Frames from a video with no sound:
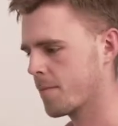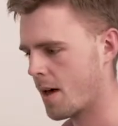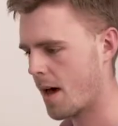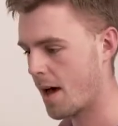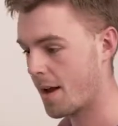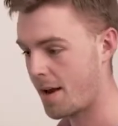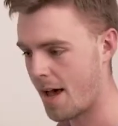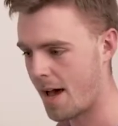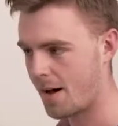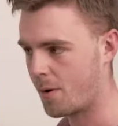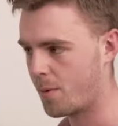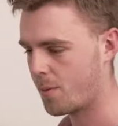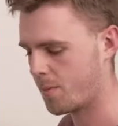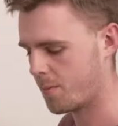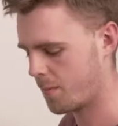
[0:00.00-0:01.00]
And
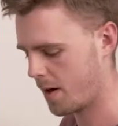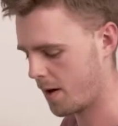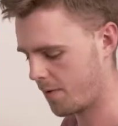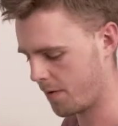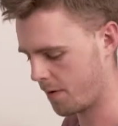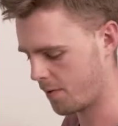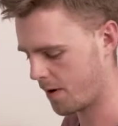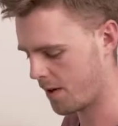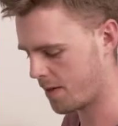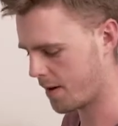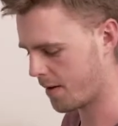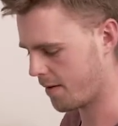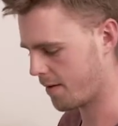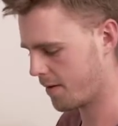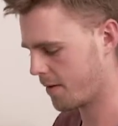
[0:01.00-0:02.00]
now, if we run
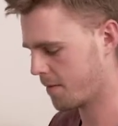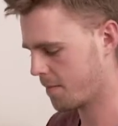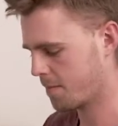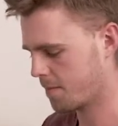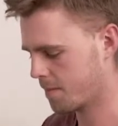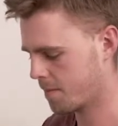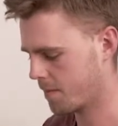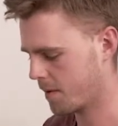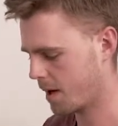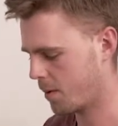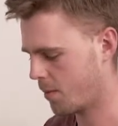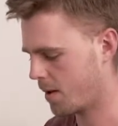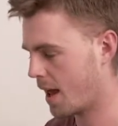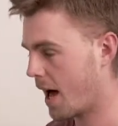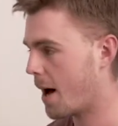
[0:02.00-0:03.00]
this, it
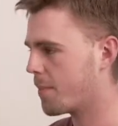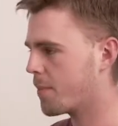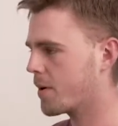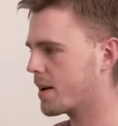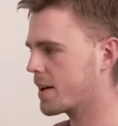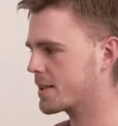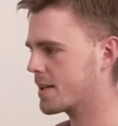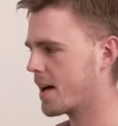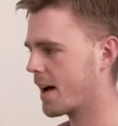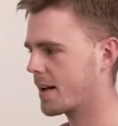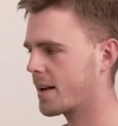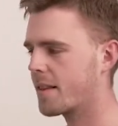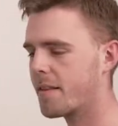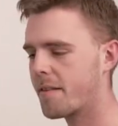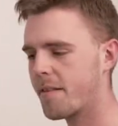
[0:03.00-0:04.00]
will output
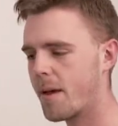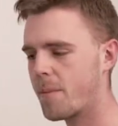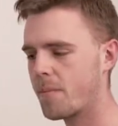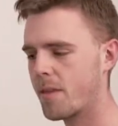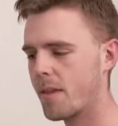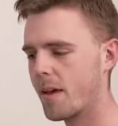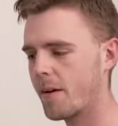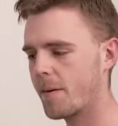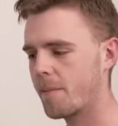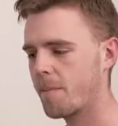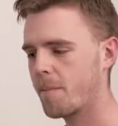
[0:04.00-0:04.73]
exactly the same thing.